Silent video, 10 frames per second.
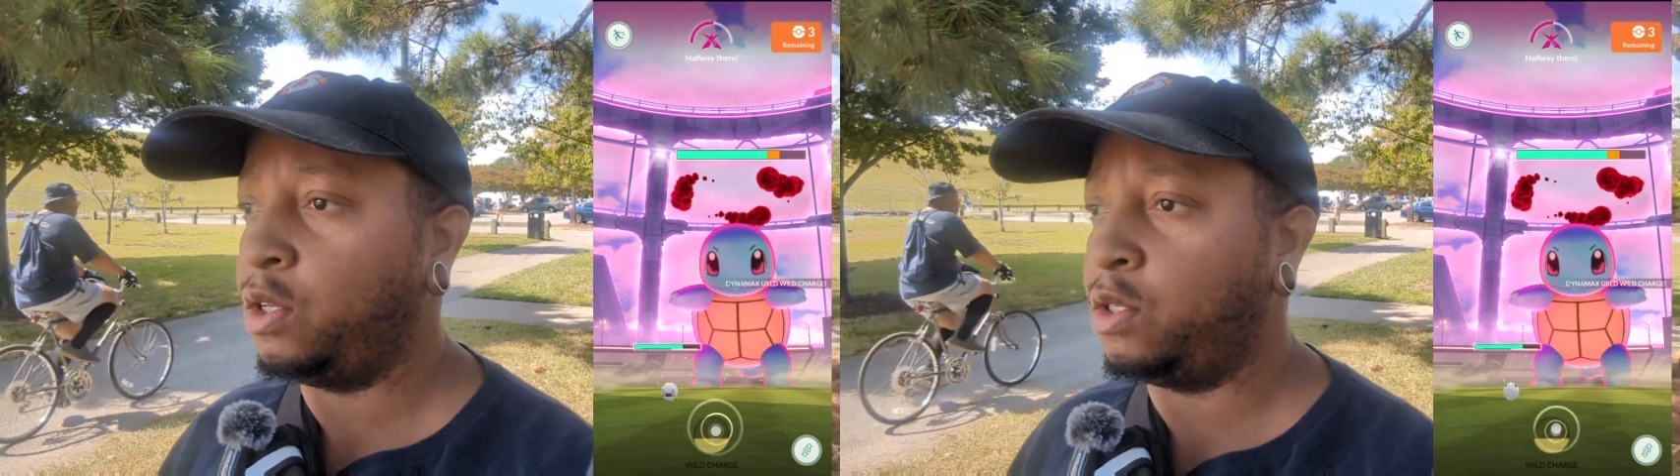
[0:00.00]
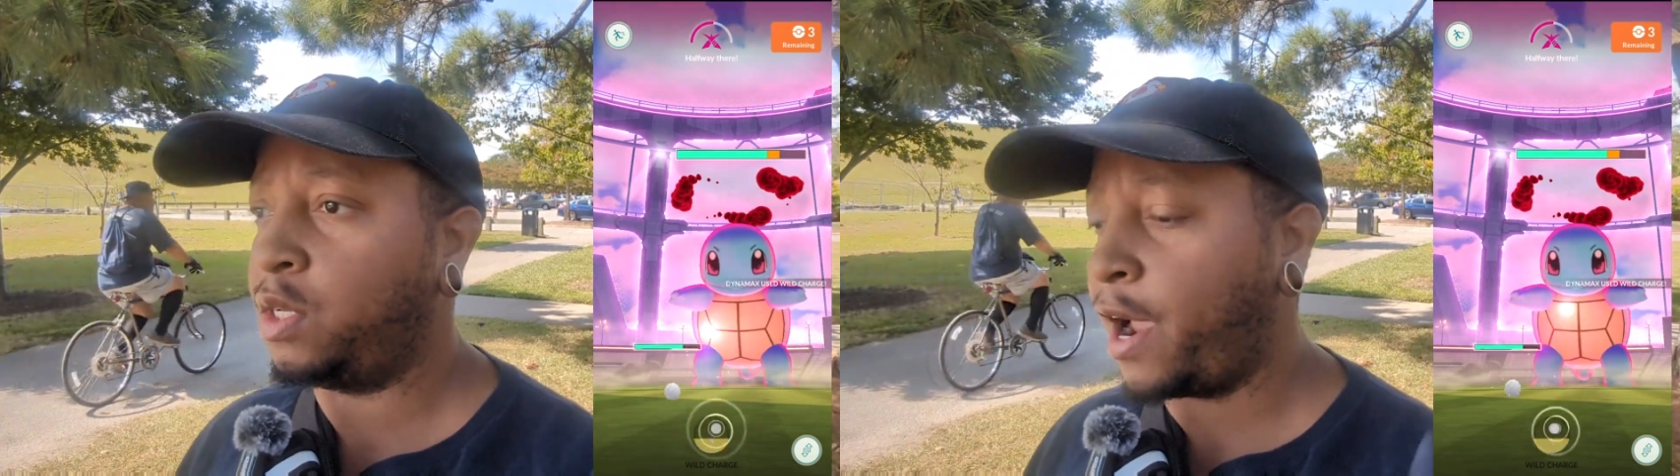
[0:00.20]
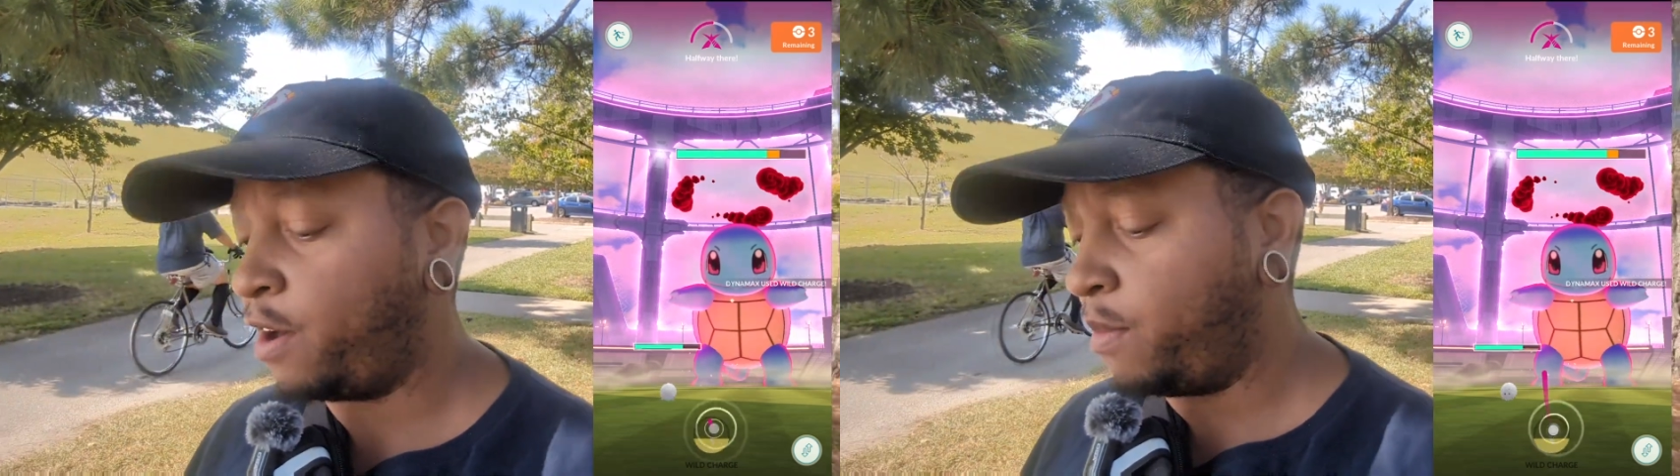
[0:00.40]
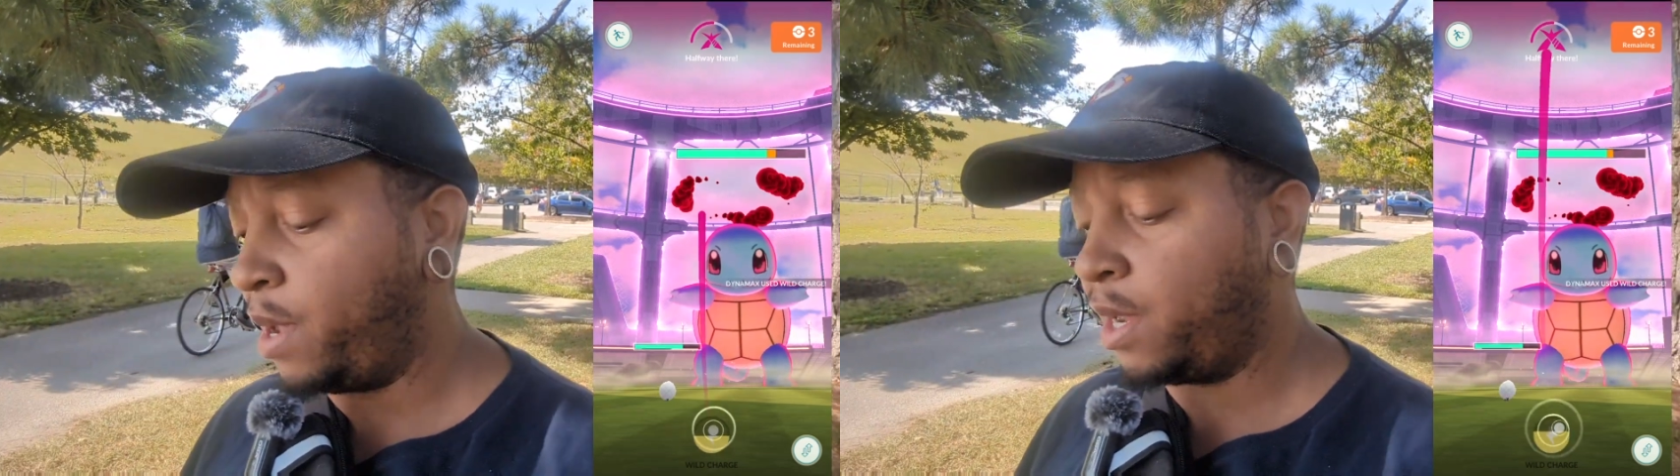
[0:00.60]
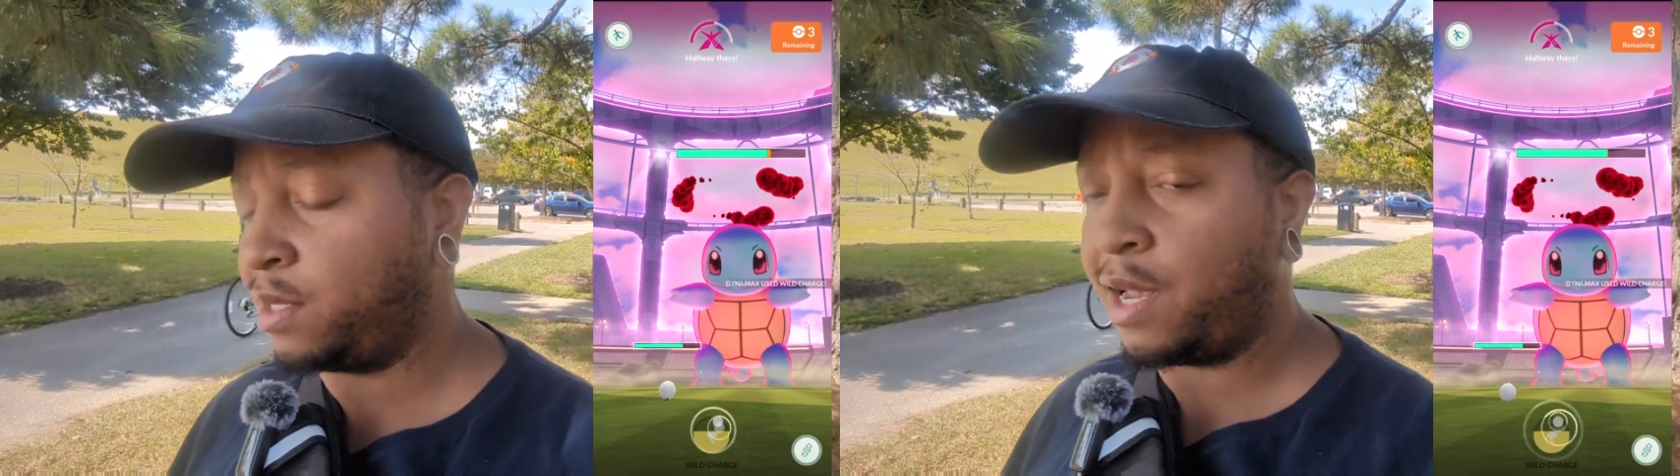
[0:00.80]

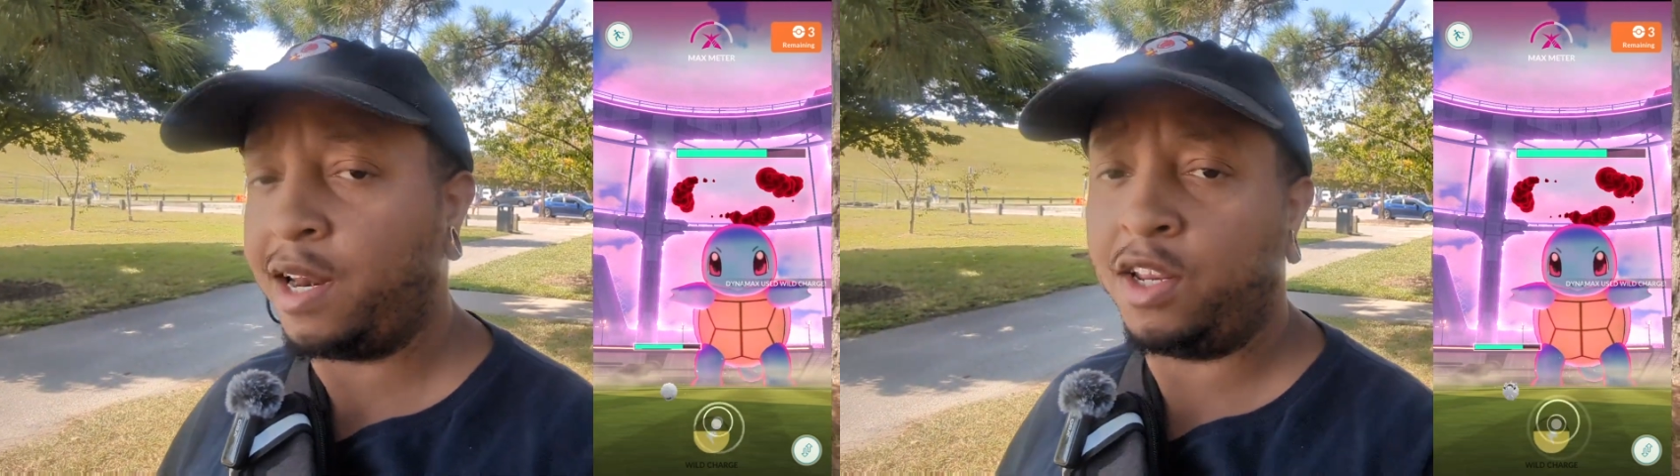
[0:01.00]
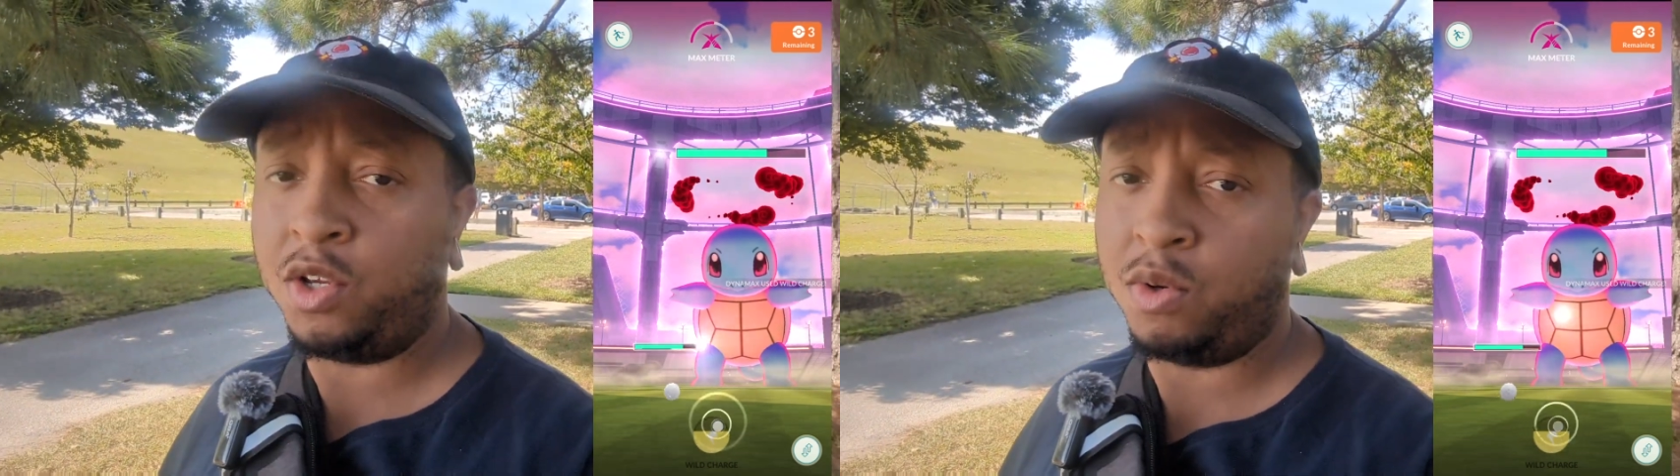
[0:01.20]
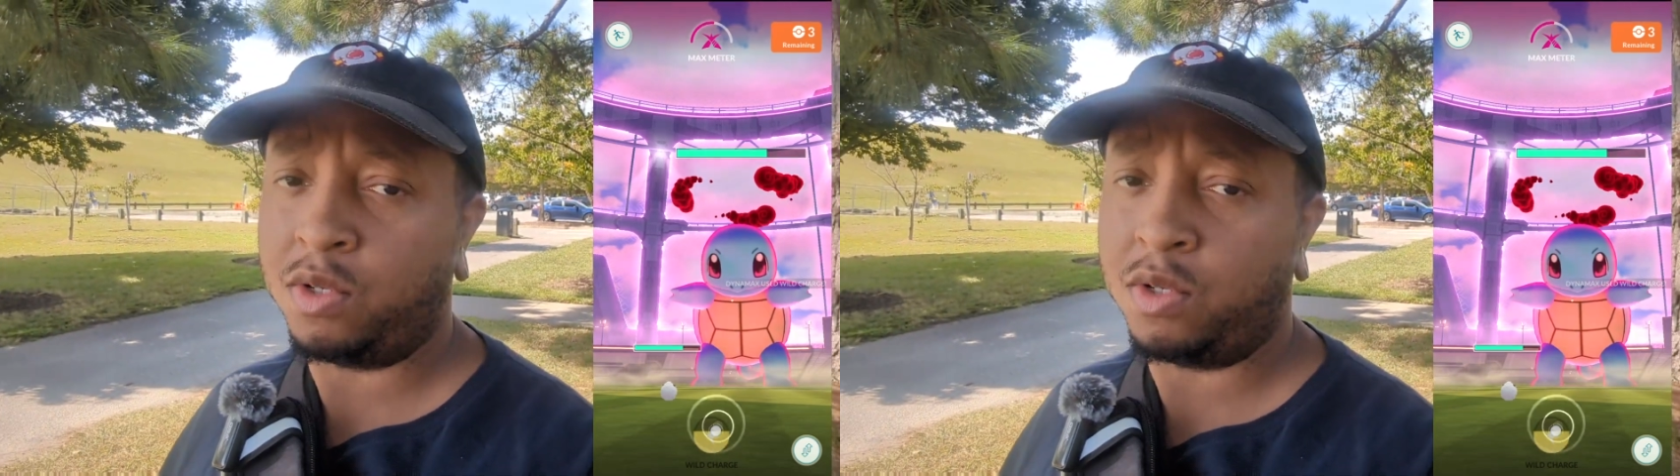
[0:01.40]
Dynamax and then use